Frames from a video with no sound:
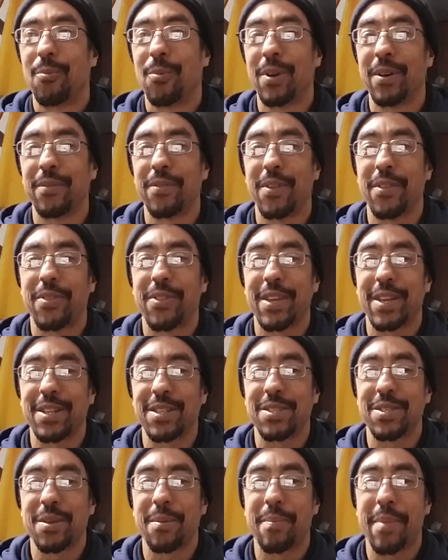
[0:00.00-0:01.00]
one of the
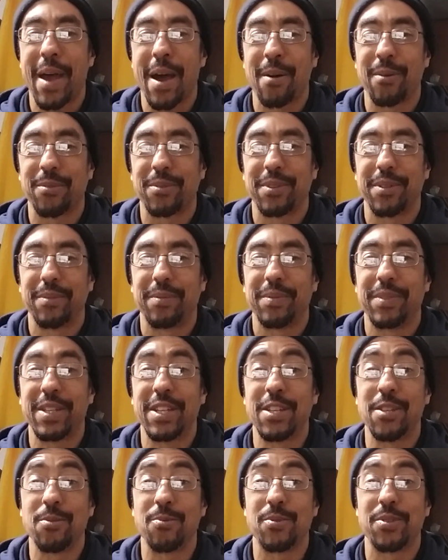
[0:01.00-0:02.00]
things about the
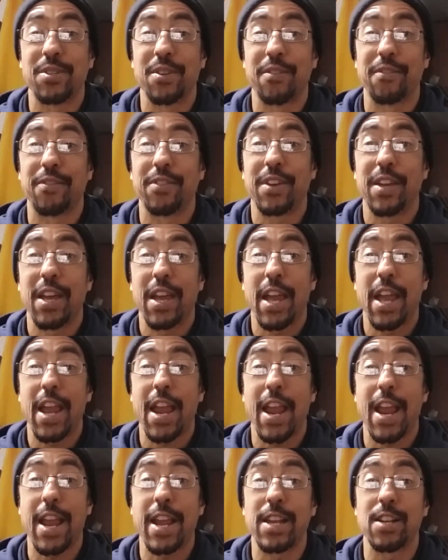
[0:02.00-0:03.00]
use of
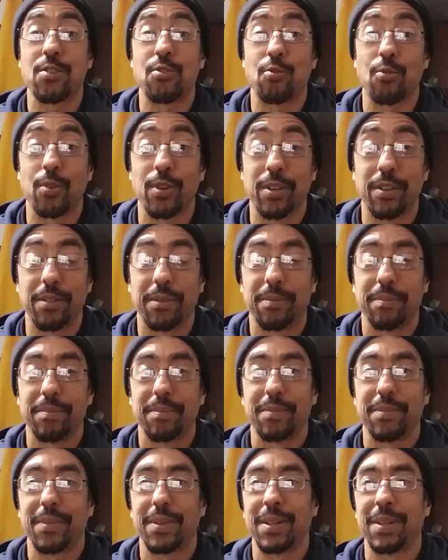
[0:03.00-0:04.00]
hatred
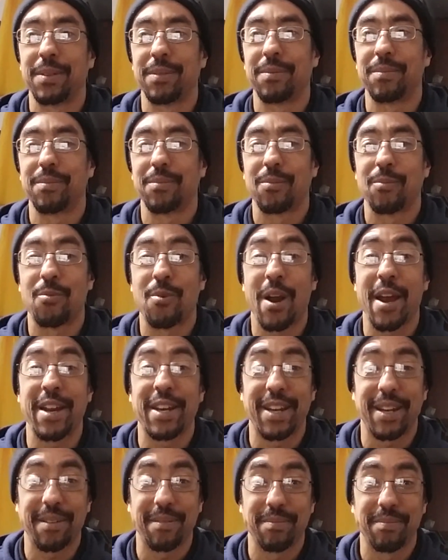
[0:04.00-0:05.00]
in
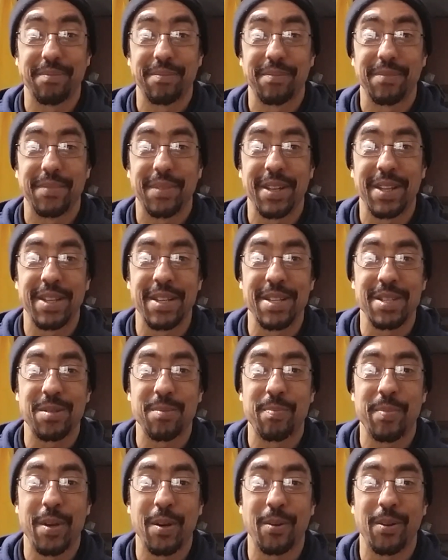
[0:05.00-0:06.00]
writing in this
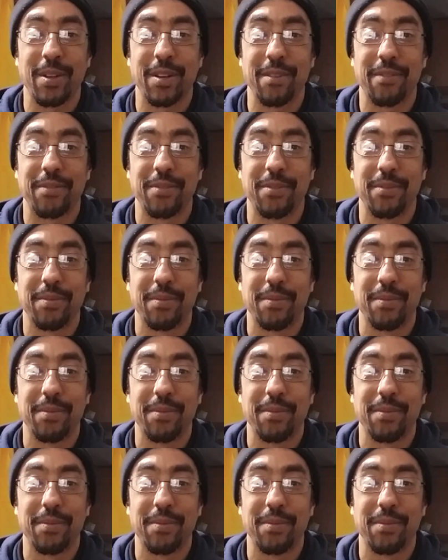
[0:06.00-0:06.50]
period of